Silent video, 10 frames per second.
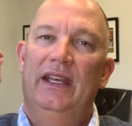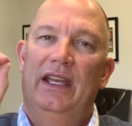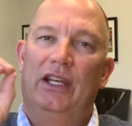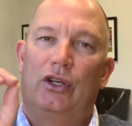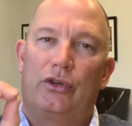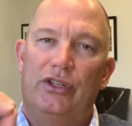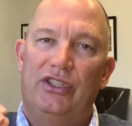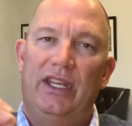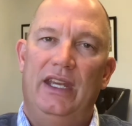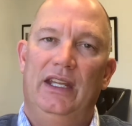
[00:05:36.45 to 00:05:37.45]
And
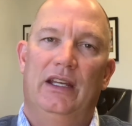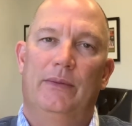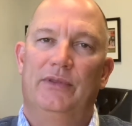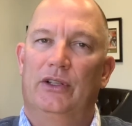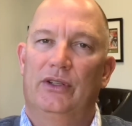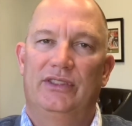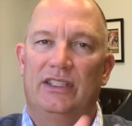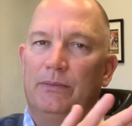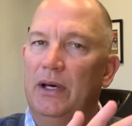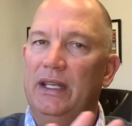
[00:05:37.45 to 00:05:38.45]
Christianity comes along and says
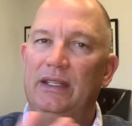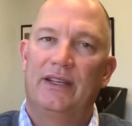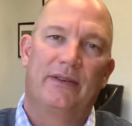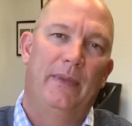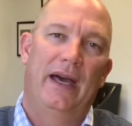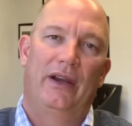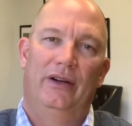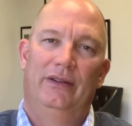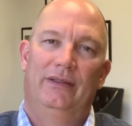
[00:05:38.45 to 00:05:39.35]
money doesn't matter.